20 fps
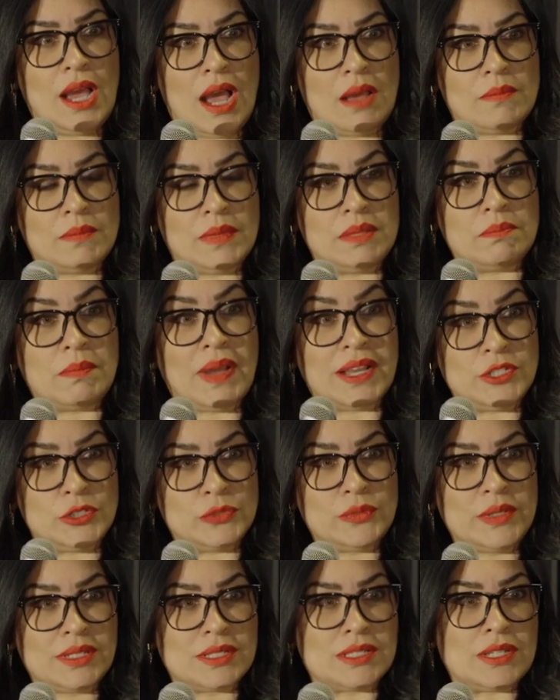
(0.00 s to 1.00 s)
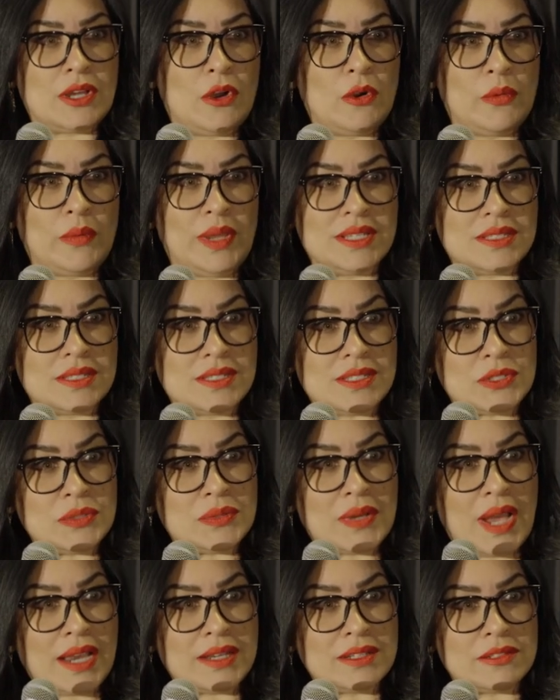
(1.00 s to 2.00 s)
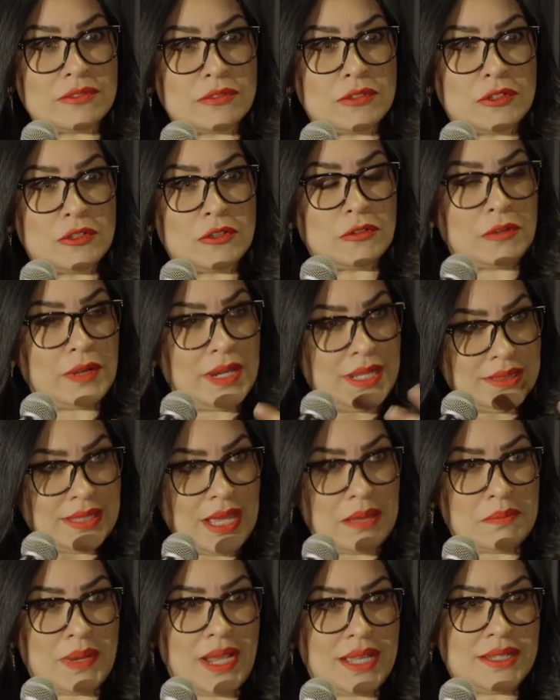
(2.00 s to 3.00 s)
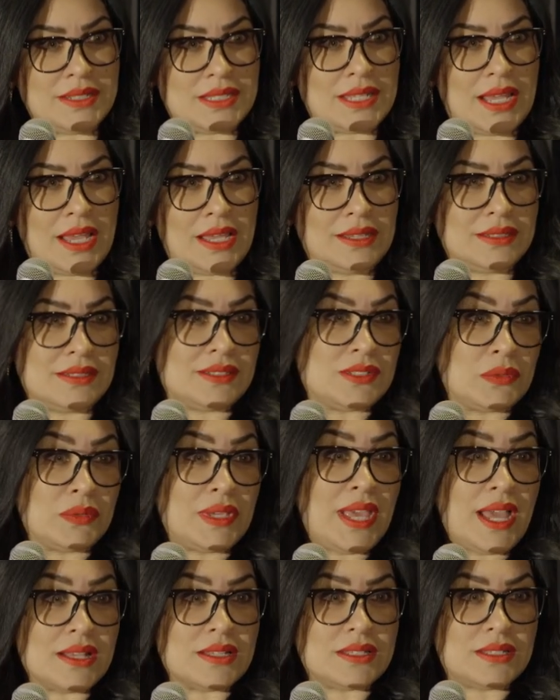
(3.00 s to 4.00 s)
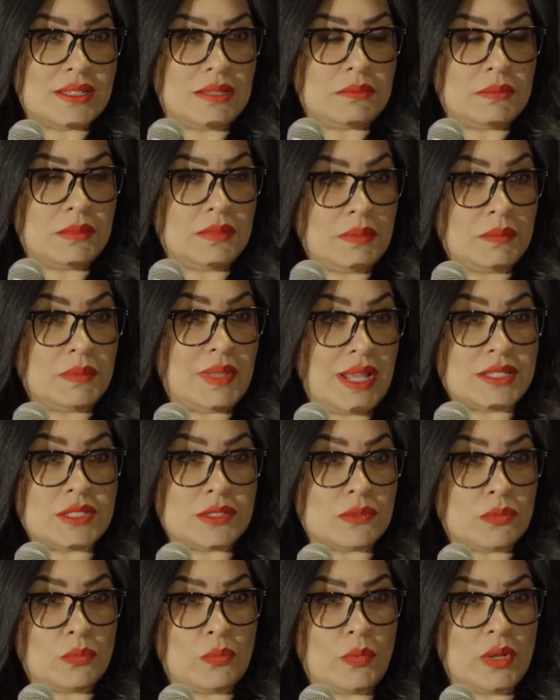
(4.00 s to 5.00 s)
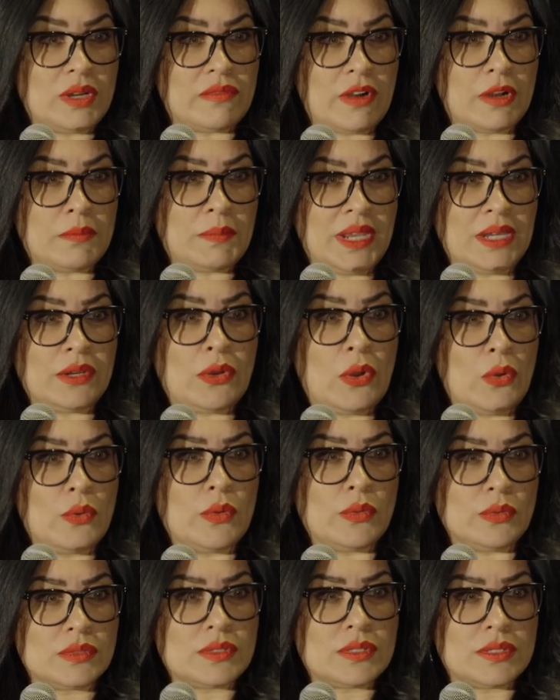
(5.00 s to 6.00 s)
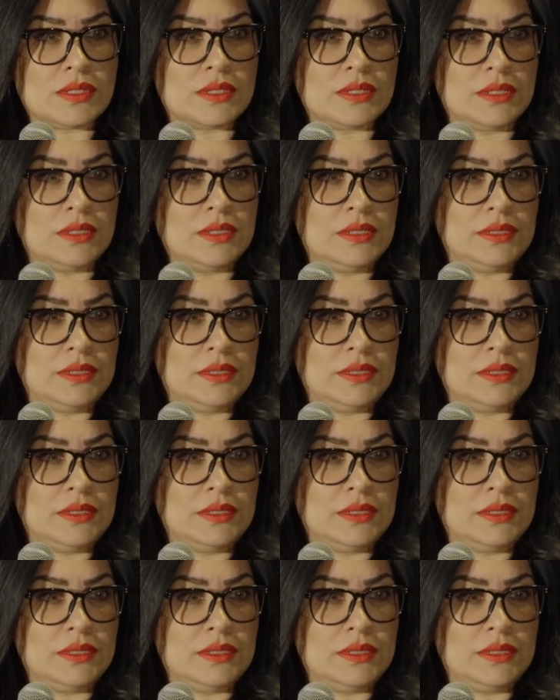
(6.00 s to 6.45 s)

And by doing so is to kind of create that mindset. And so, yes, I mean, that's one of our main goals.